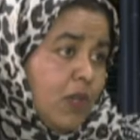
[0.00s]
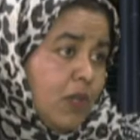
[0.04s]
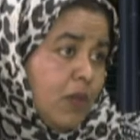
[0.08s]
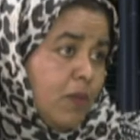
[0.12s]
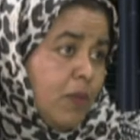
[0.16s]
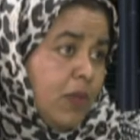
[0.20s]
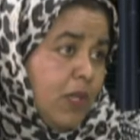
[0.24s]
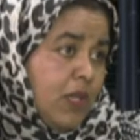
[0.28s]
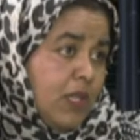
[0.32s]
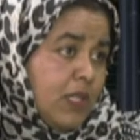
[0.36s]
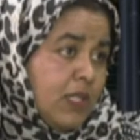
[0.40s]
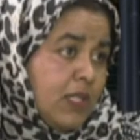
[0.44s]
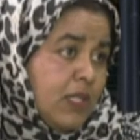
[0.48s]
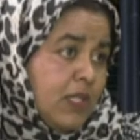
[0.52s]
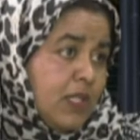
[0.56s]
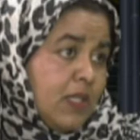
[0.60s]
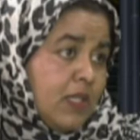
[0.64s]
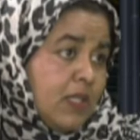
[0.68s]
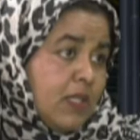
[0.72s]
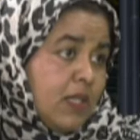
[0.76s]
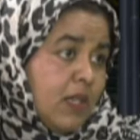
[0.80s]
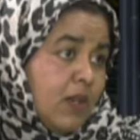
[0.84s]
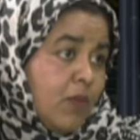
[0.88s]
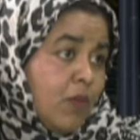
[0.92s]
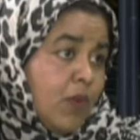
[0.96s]

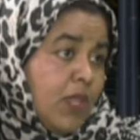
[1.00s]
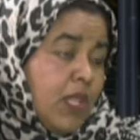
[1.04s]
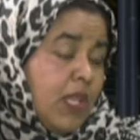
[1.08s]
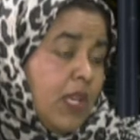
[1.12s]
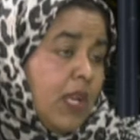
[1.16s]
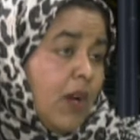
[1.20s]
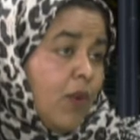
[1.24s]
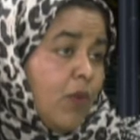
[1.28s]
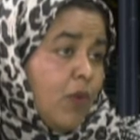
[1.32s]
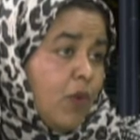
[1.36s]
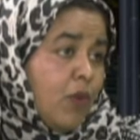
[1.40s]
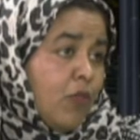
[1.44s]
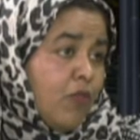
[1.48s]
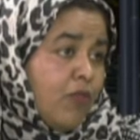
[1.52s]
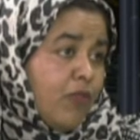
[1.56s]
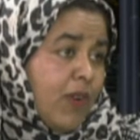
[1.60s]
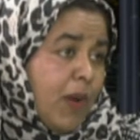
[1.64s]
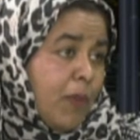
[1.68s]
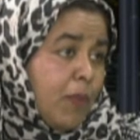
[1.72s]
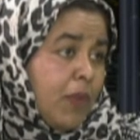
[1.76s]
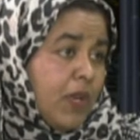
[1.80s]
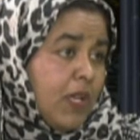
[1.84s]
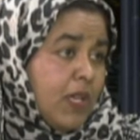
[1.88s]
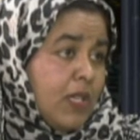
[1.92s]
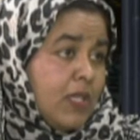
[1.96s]
communities, within our own
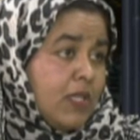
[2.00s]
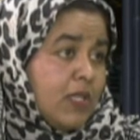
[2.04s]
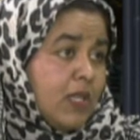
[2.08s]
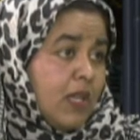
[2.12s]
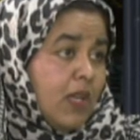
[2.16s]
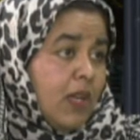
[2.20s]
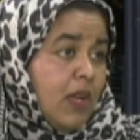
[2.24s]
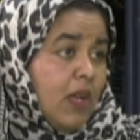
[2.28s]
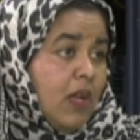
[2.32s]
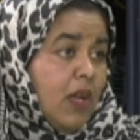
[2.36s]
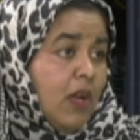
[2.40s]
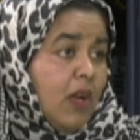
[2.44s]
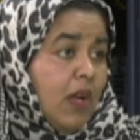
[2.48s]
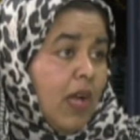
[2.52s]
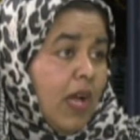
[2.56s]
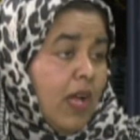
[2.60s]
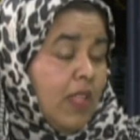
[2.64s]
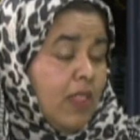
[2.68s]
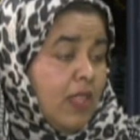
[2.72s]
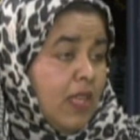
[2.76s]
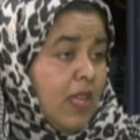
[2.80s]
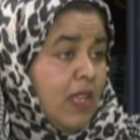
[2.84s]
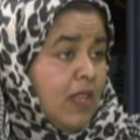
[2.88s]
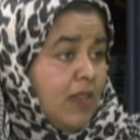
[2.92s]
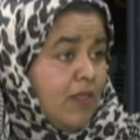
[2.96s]
families.
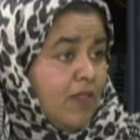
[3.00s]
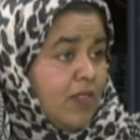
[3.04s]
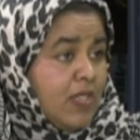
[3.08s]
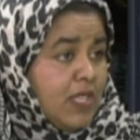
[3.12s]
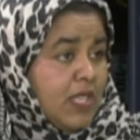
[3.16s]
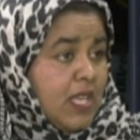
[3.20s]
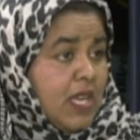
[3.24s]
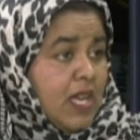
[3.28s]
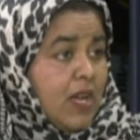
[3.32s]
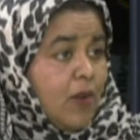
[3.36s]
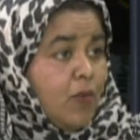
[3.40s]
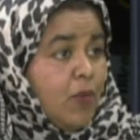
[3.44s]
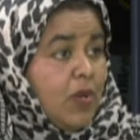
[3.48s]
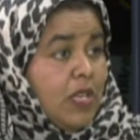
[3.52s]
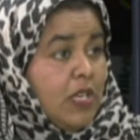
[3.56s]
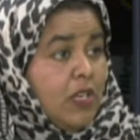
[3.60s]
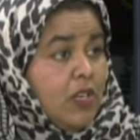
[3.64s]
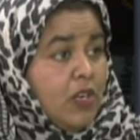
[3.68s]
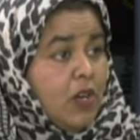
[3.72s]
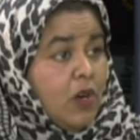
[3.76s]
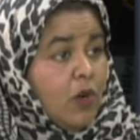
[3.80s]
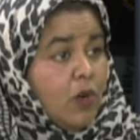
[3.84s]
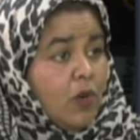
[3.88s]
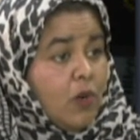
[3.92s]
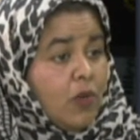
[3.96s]
At the end of the day, we
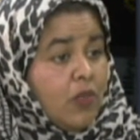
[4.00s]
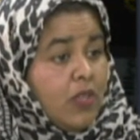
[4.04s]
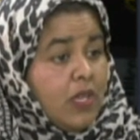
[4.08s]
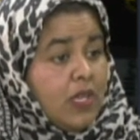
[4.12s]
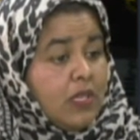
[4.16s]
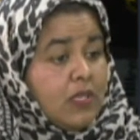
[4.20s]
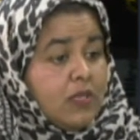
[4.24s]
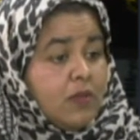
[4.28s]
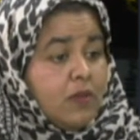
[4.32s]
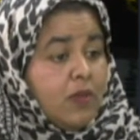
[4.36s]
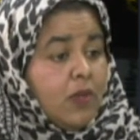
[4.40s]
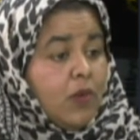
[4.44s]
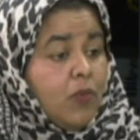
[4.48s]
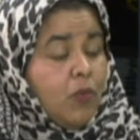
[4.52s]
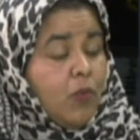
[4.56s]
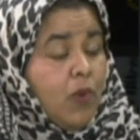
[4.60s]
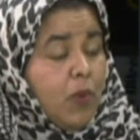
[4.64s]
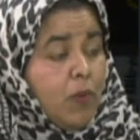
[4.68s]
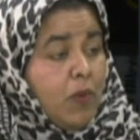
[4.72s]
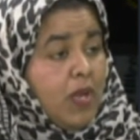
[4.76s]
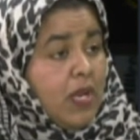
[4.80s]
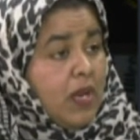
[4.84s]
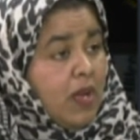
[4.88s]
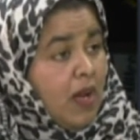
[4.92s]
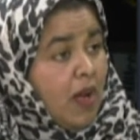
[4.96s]
know that
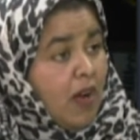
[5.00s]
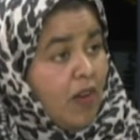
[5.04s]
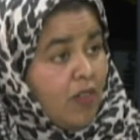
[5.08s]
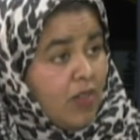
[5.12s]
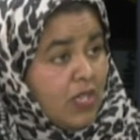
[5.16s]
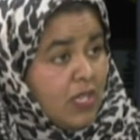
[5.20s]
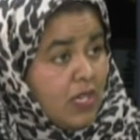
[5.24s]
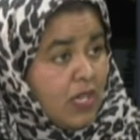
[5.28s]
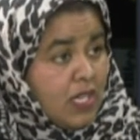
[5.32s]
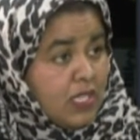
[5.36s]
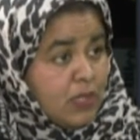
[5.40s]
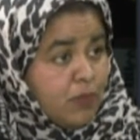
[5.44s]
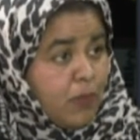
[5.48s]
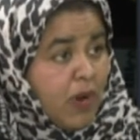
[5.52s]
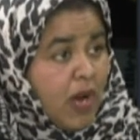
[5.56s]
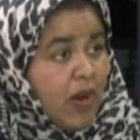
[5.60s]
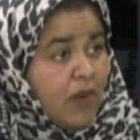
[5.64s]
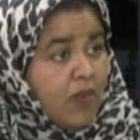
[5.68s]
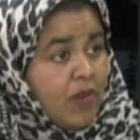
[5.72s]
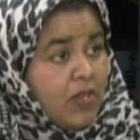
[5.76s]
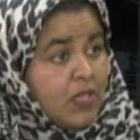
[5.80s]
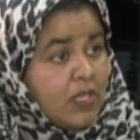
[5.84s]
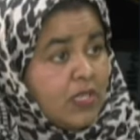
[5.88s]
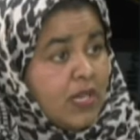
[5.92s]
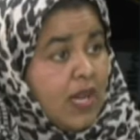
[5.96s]
women are
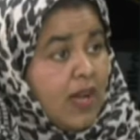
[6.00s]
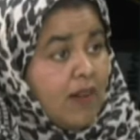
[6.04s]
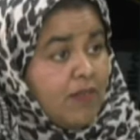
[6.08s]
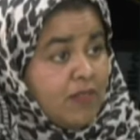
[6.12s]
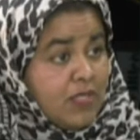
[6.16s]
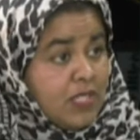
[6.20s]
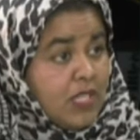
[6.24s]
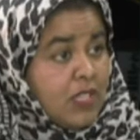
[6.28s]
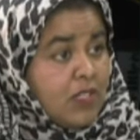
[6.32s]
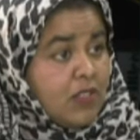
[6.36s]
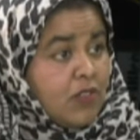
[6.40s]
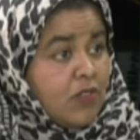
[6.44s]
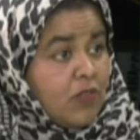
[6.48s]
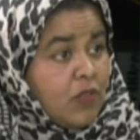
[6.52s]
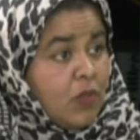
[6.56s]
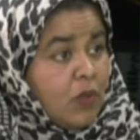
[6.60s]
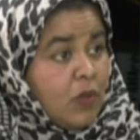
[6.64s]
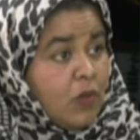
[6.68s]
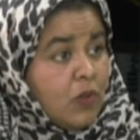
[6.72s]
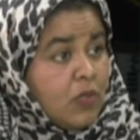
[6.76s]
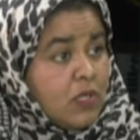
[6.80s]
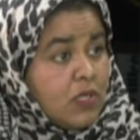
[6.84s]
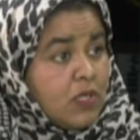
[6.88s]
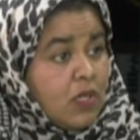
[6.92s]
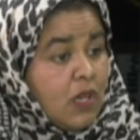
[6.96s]
aspiring to have certain
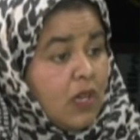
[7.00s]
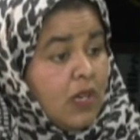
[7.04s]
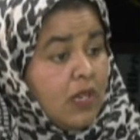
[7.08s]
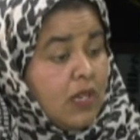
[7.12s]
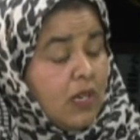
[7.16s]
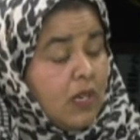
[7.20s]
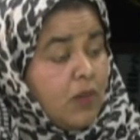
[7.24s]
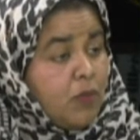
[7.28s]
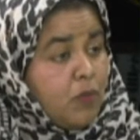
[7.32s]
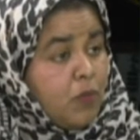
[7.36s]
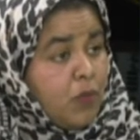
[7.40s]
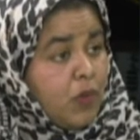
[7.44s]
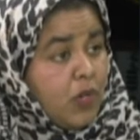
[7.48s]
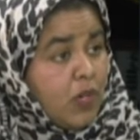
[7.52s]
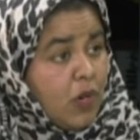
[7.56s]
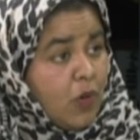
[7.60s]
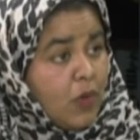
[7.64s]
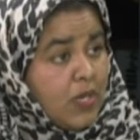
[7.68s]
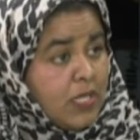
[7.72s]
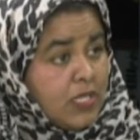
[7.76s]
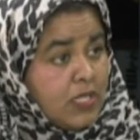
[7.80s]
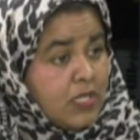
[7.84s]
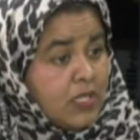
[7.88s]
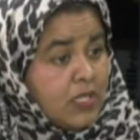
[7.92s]
roles and go into